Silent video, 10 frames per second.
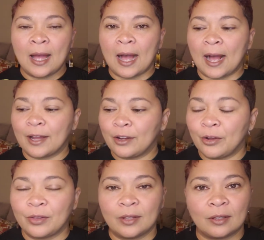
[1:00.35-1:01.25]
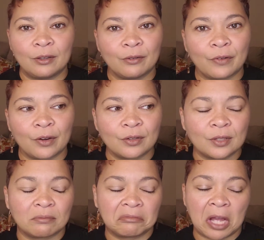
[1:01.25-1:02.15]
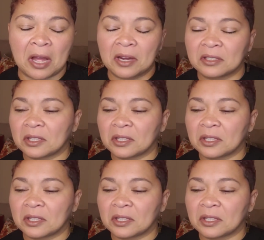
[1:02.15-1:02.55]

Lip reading: I know that the universe, God,